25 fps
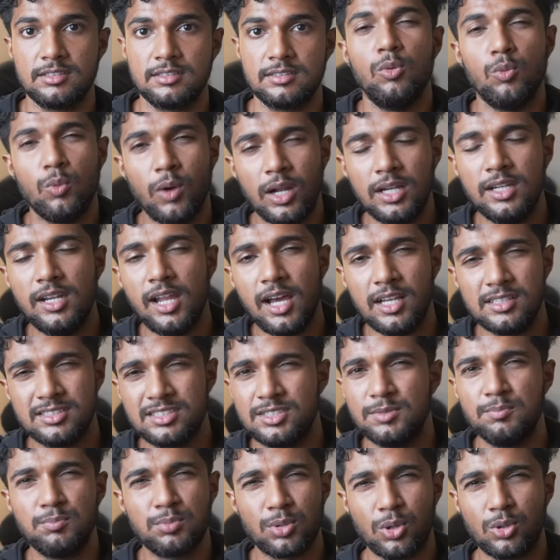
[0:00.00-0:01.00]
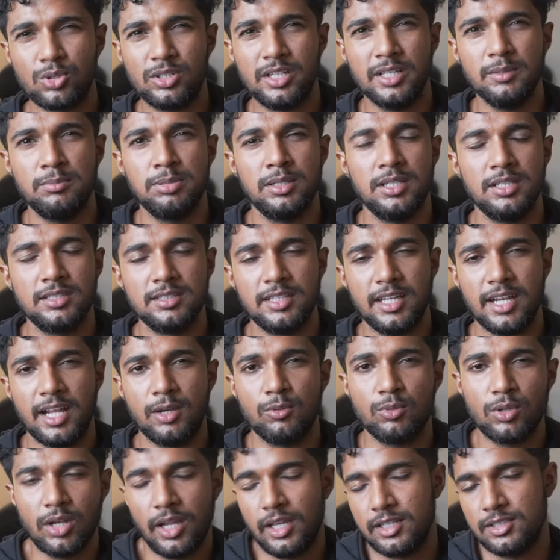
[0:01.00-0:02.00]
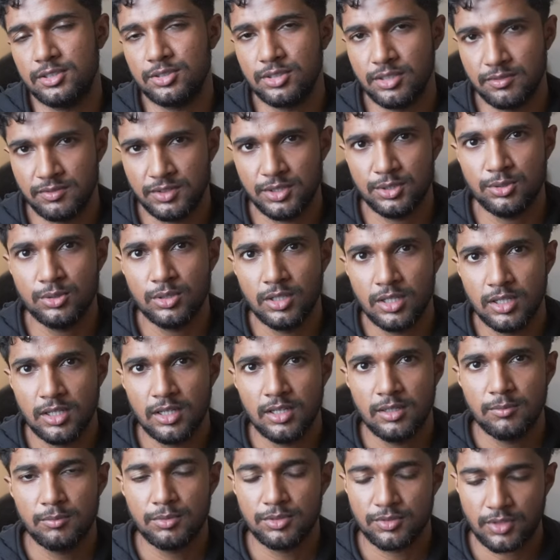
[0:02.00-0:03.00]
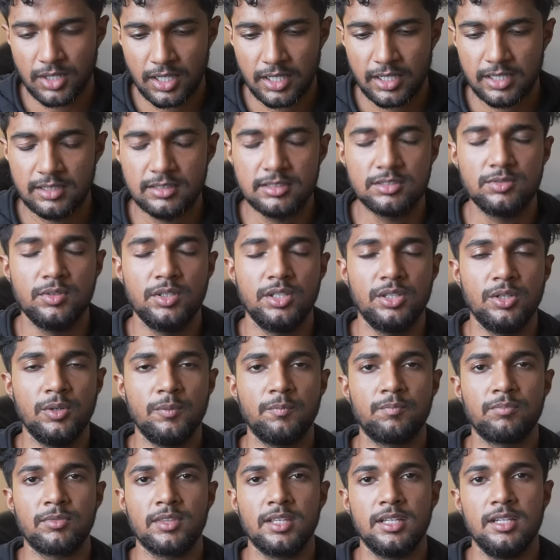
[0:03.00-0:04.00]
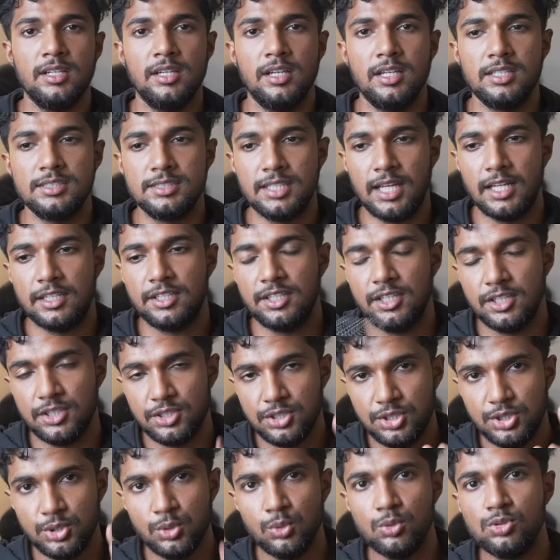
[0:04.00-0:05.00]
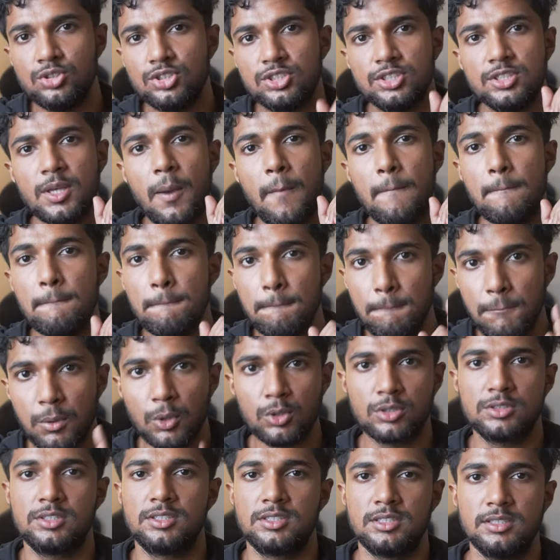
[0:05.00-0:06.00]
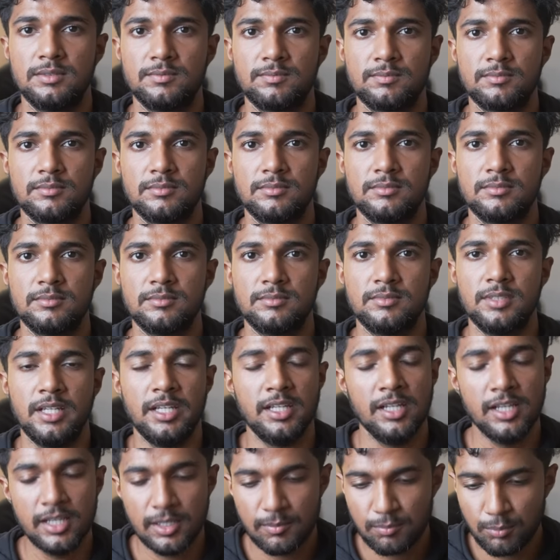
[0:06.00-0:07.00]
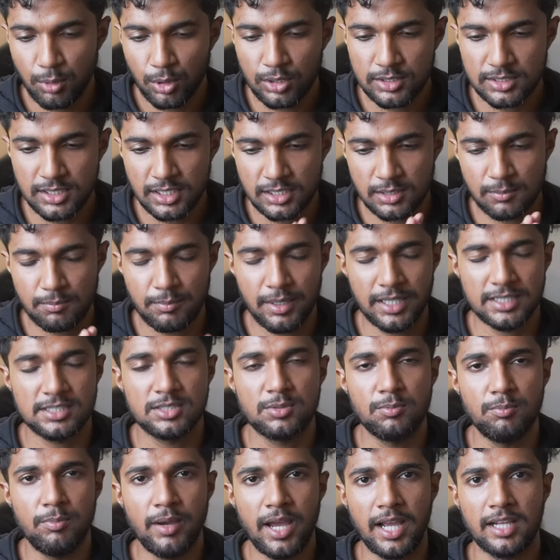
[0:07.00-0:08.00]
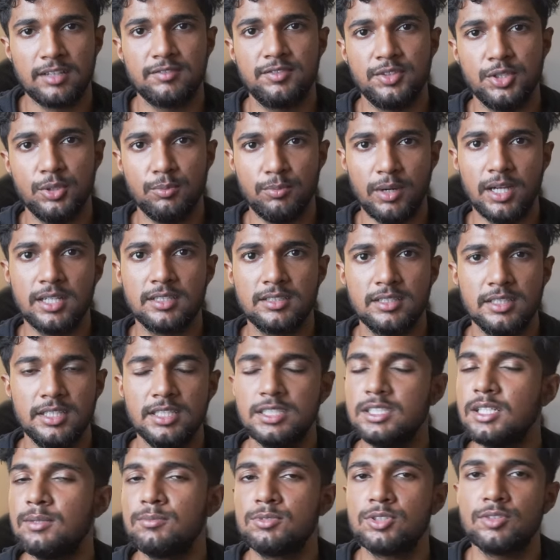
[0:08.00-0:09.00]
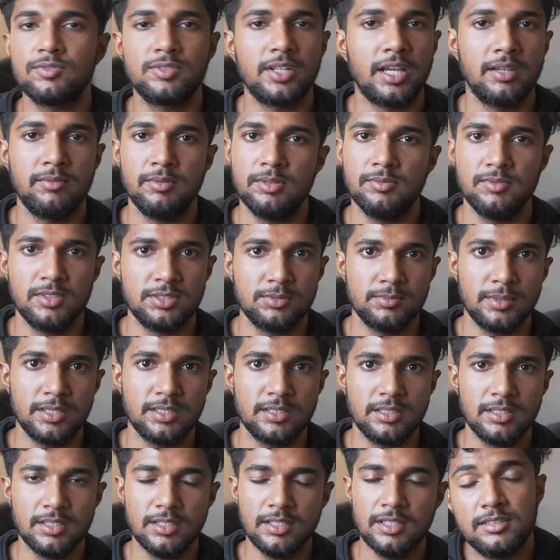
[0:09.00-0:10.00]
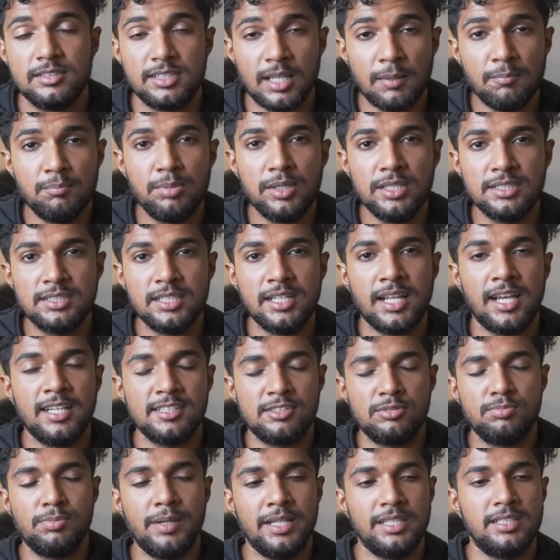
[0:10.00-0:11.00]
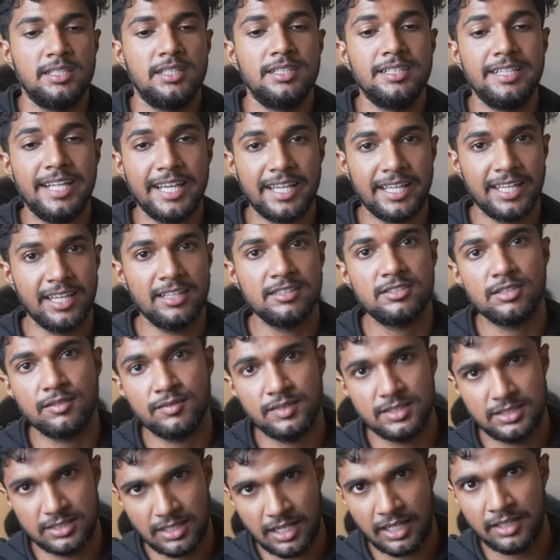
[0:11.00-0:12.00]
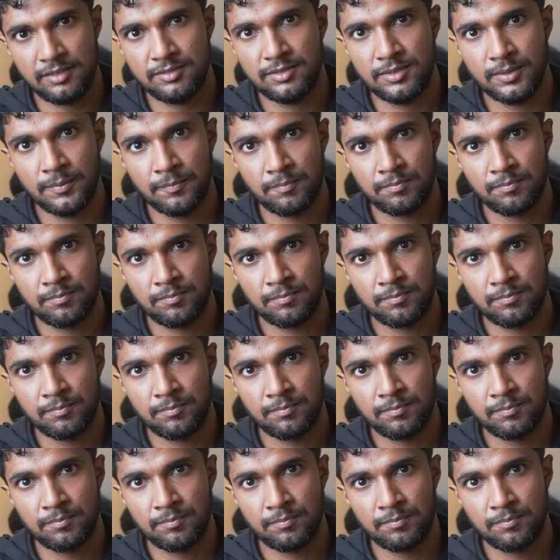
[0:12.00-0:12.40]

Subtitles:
One last pro tip that I would like to give you before I end this video is that use books, right? Books are the best bang for your buck in terms of time investment. Some person has spent decades of his life